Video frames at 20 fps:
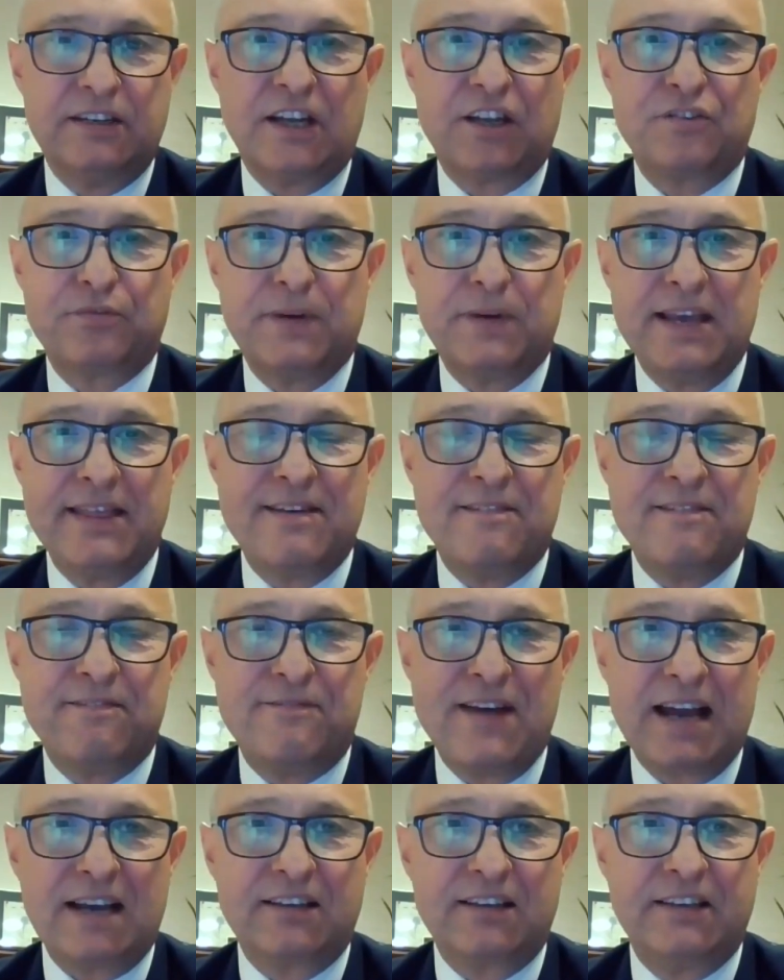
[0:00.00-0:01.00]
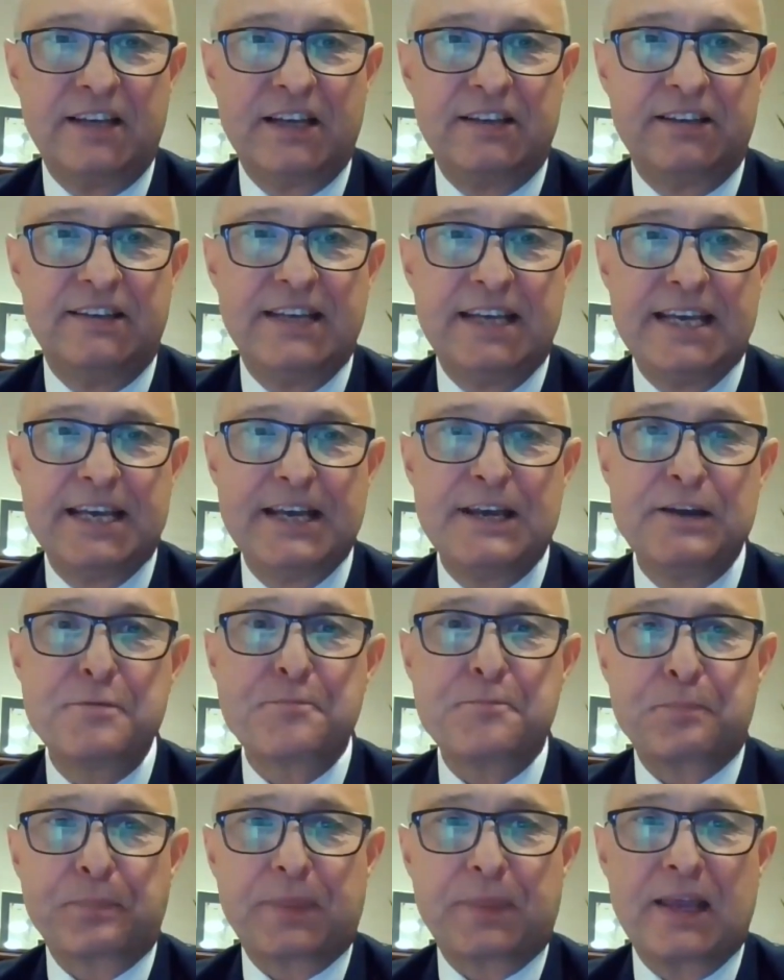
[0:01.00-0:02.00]
That's why the fact that the
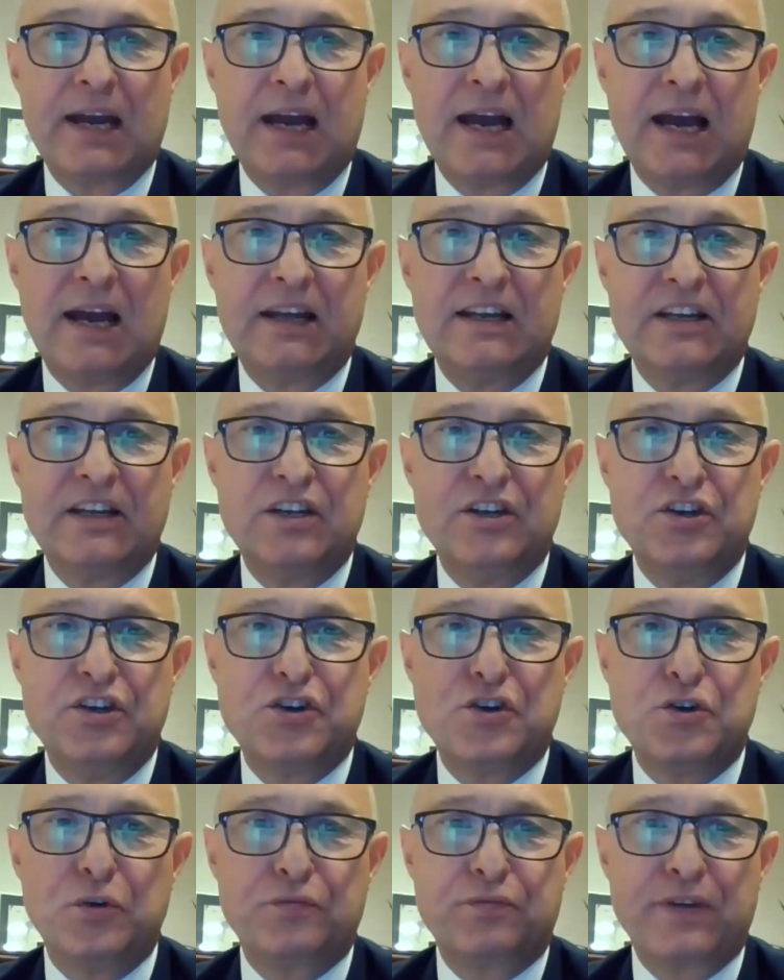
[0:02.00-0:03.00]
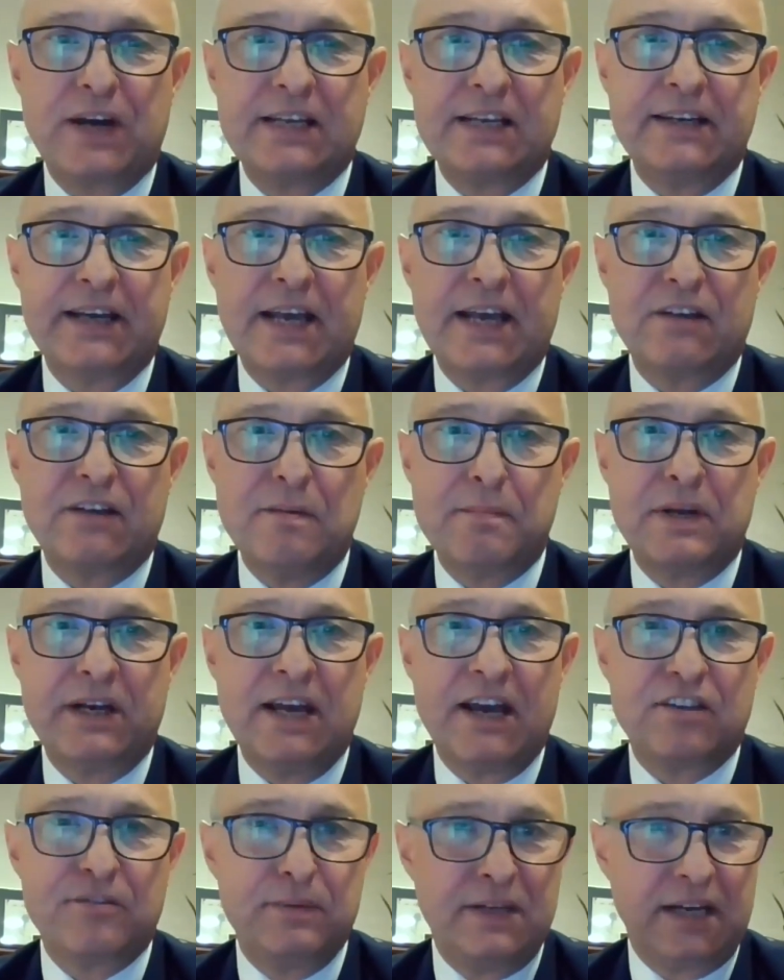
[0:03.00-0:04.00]
Good Friday
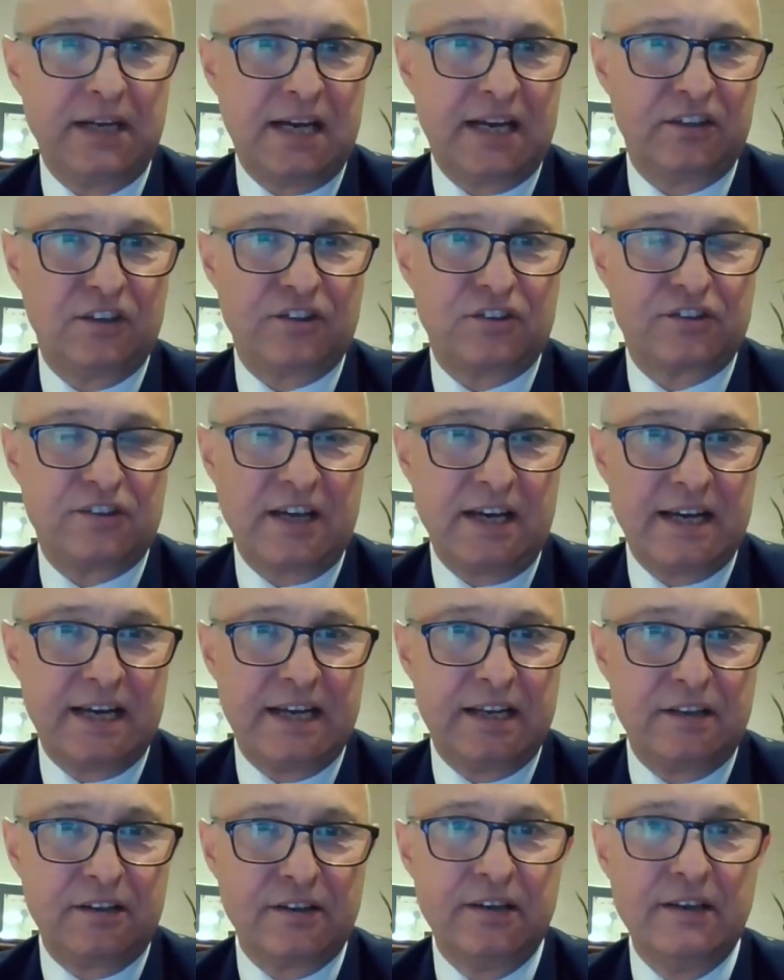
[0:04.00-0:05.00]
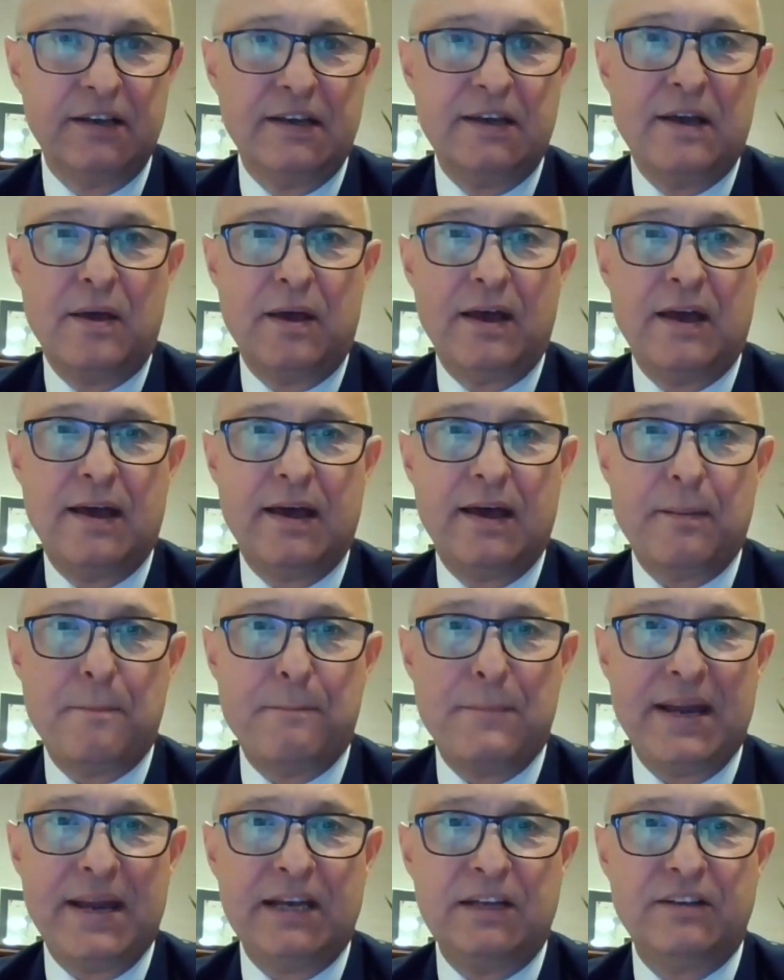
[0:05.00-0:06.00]
Agreement has been undersigned
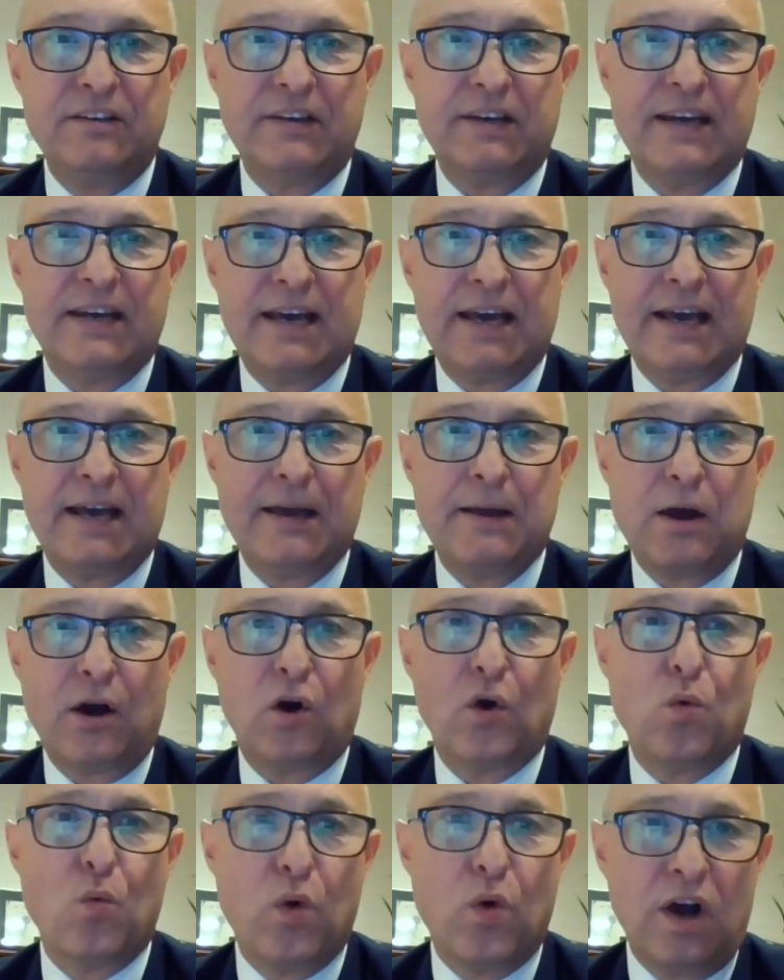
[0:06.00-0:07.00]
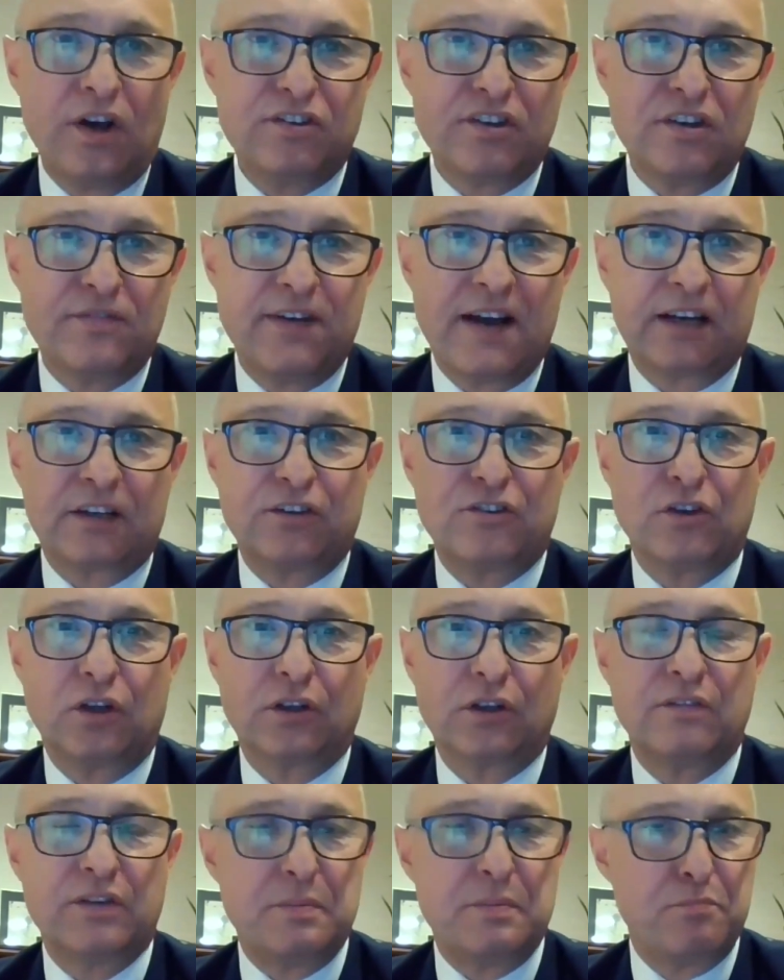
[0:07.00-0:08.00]
was in fact a
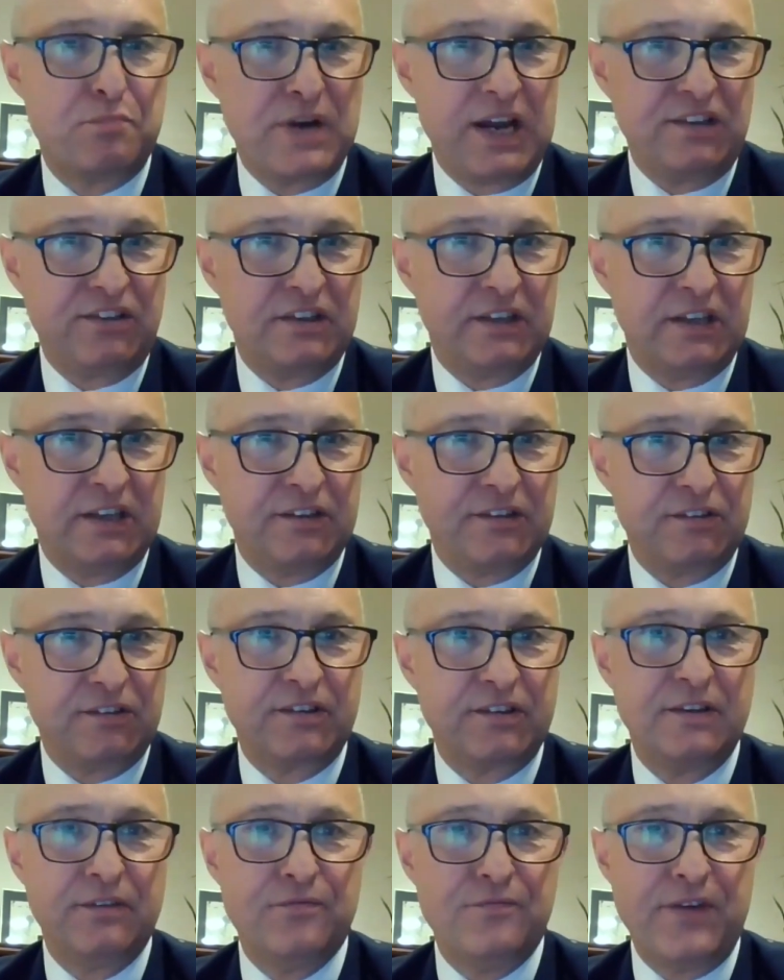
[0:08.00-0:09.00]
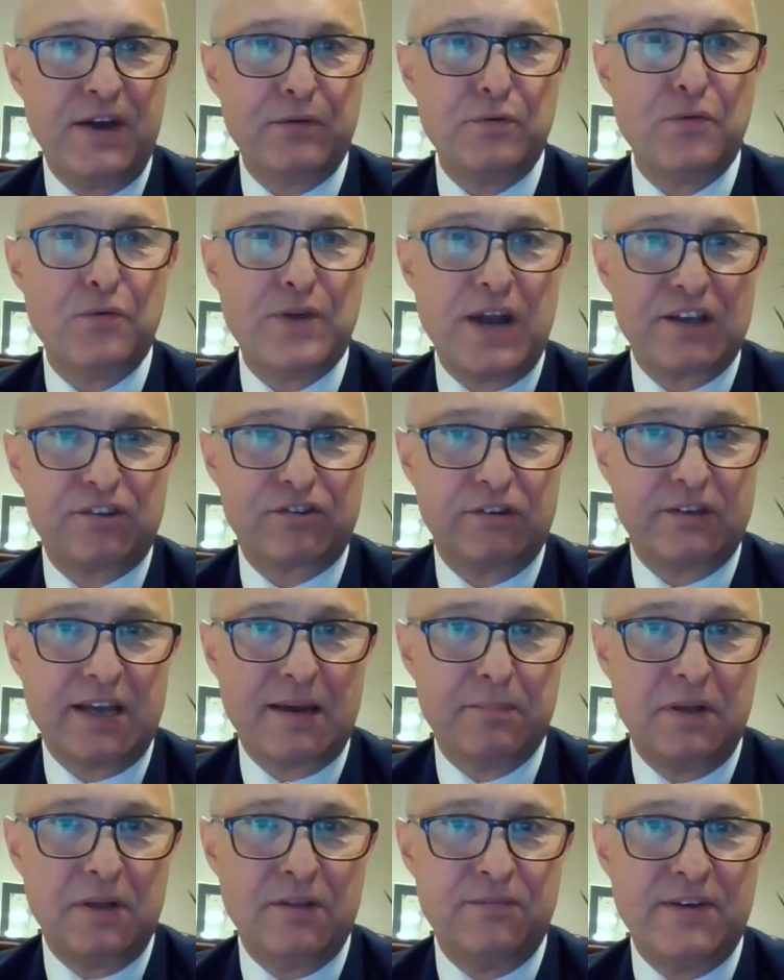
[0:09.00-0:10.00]
sort of the precedence, very
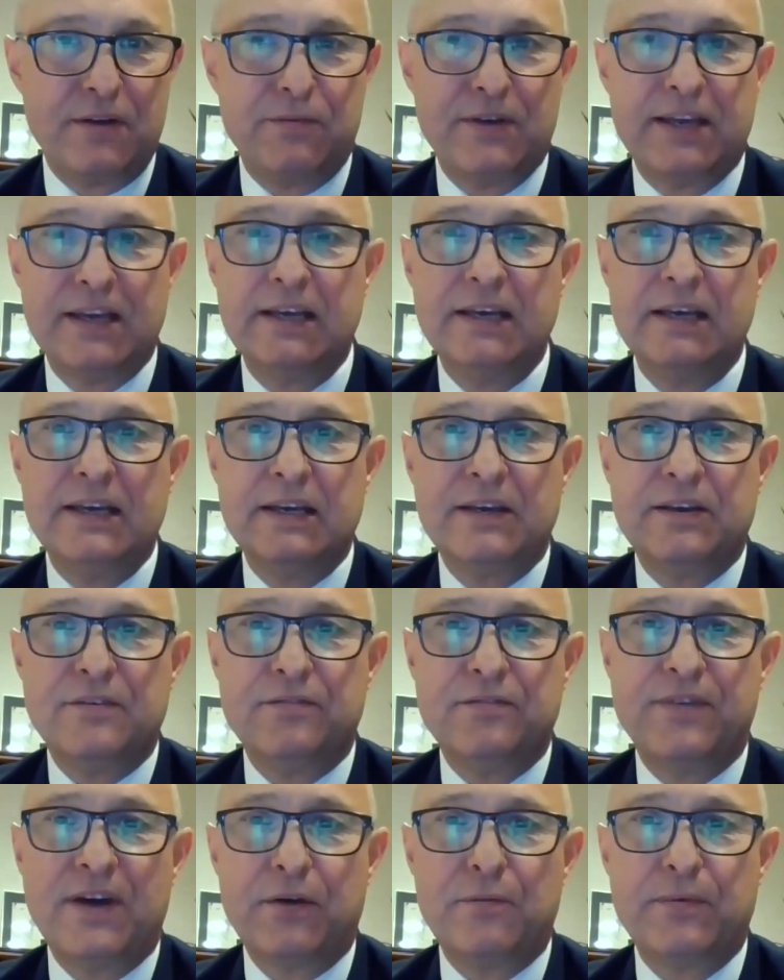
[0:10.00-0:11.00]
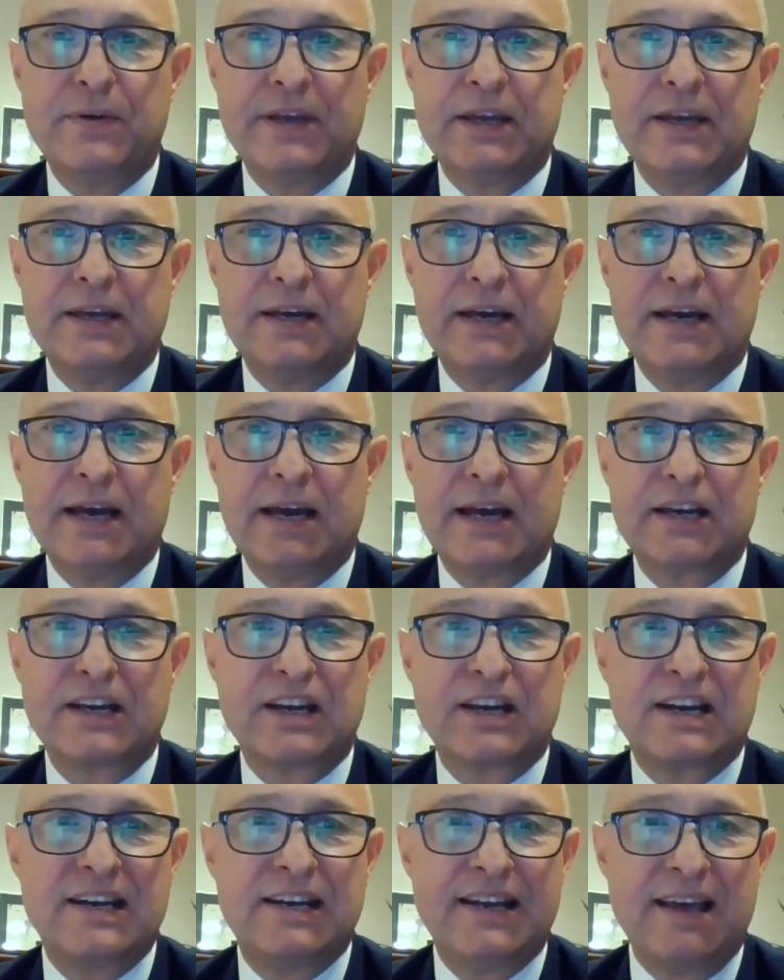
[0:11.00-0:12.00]
reasonable, very, very
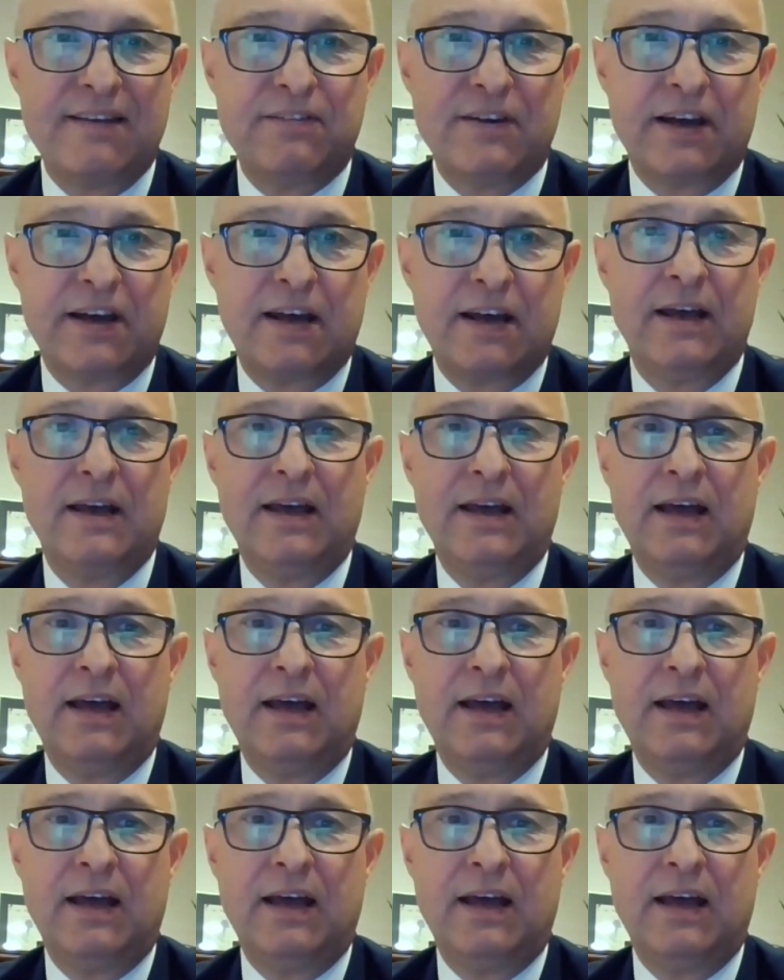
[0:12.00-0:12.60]
clever,